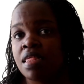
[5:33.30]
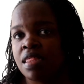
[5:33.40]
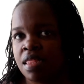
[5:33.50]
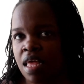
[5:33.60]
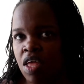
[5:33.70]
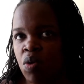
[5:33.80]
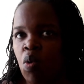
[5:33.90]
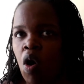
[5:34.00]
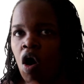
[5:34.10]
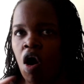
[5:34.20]
See you
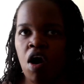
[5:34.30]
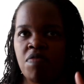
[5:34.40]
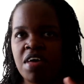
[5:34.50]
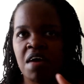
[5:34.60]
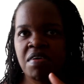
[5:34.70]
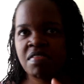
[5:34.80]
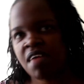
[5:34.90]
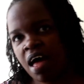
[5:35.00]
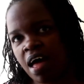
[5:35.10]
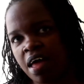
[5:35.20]
on the other
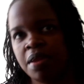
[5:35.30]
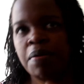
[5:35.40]
side.